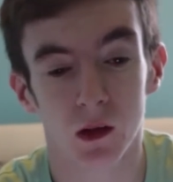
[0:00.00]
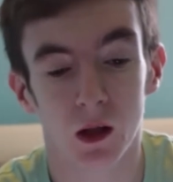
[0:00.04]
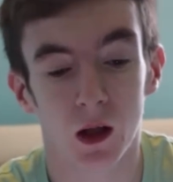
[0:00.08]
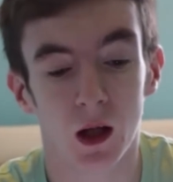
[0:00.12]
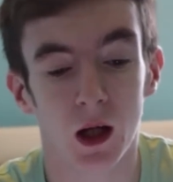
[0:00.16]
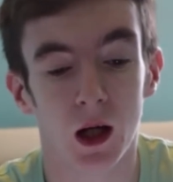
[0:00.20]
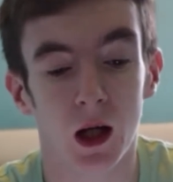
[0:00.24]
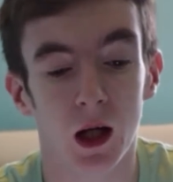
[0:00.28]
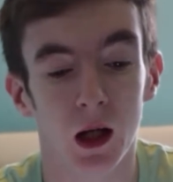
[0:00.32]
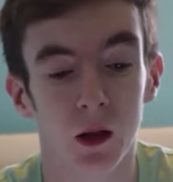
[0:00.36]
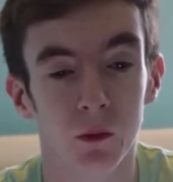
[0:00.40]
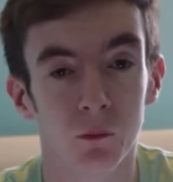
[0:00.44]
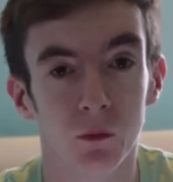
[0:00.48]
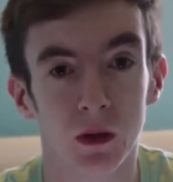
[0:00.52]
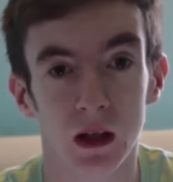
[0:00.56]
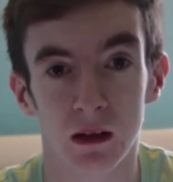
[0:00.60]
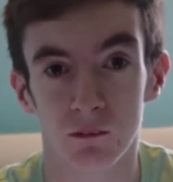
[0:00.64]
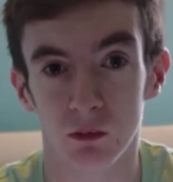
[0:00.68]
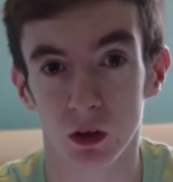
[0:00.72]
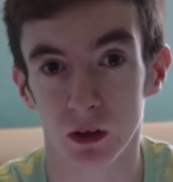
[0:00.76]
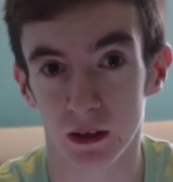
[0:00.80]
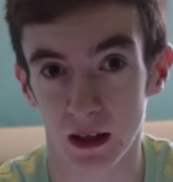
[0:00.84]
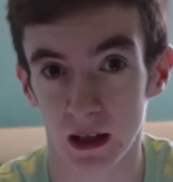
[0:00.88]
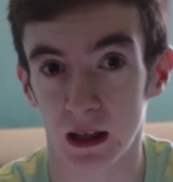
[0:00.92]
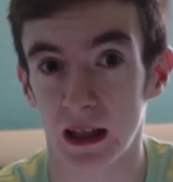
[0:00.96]
And
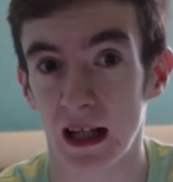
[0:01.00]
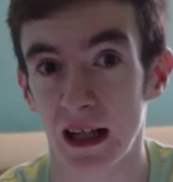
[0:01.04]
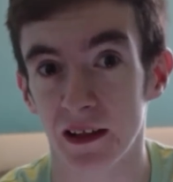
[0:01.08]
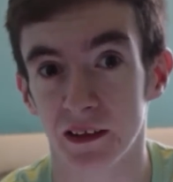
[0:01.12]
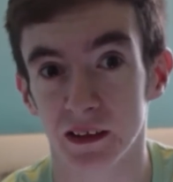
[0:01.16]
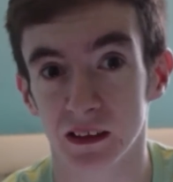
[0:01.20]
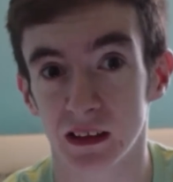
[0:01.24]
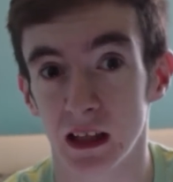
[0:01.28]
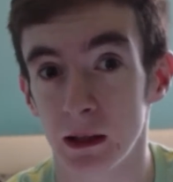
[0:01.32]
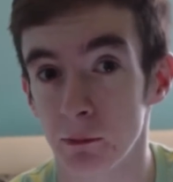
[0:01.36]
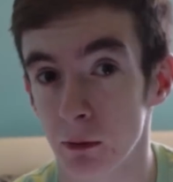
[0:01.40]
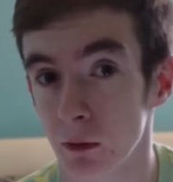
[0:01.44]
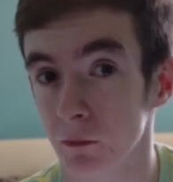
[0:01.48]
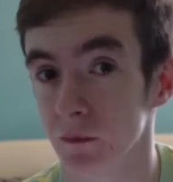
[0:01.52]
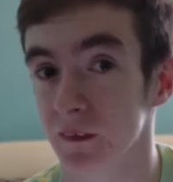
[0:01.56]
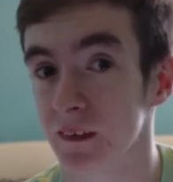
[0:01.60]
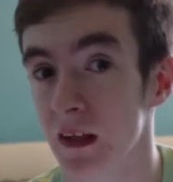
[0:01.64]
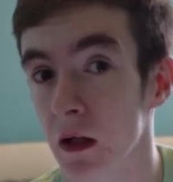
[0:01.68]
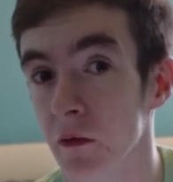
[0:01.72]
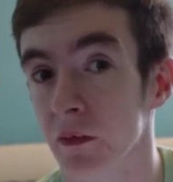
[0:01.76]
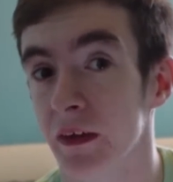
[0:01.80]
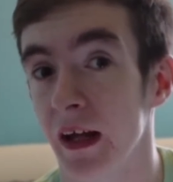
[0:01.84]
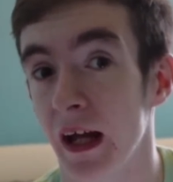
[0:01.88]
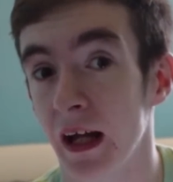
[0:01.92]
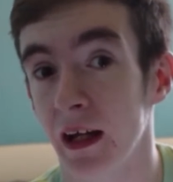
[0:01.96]
whenever I did get to sleep, I was
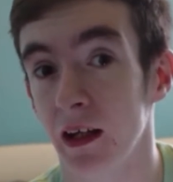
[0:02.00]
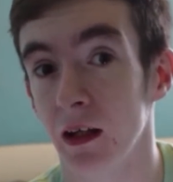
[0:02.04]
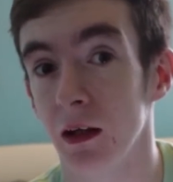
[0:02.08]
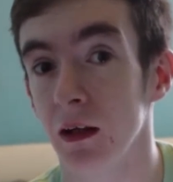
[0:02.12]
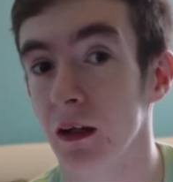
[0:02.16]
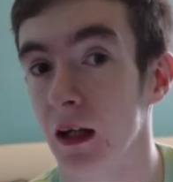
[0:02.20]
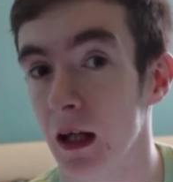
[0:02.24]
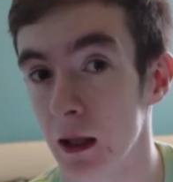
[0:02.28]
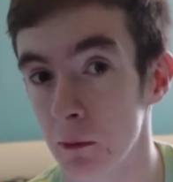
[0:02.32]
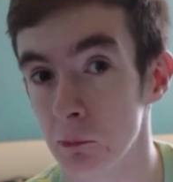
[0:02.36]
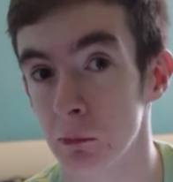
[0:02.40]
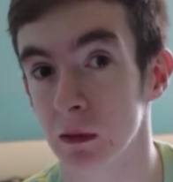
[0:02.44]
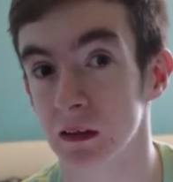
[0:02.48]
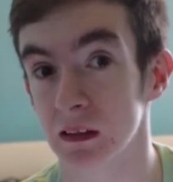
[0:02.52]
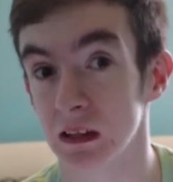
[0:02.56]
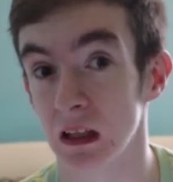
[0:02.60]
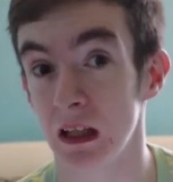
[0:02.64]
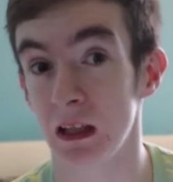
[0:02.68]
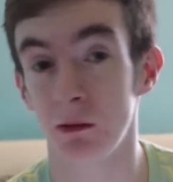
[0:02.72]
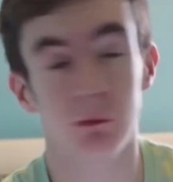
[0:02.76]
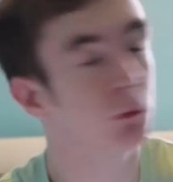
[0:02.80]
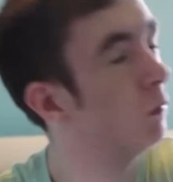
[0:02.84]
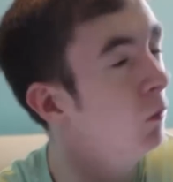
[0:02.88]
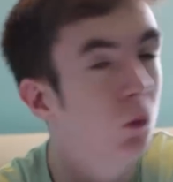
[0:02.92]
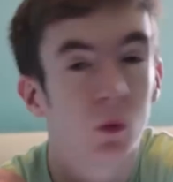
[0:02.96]
still ticking in my
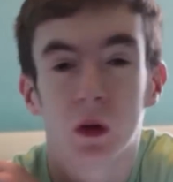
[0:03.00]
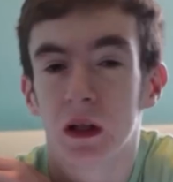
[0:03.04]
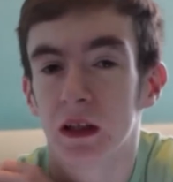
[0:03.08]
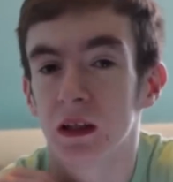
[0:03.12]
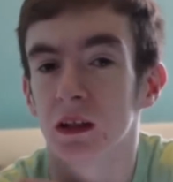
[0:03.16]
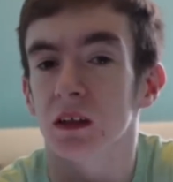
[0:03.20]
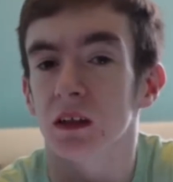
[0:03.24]
sleep.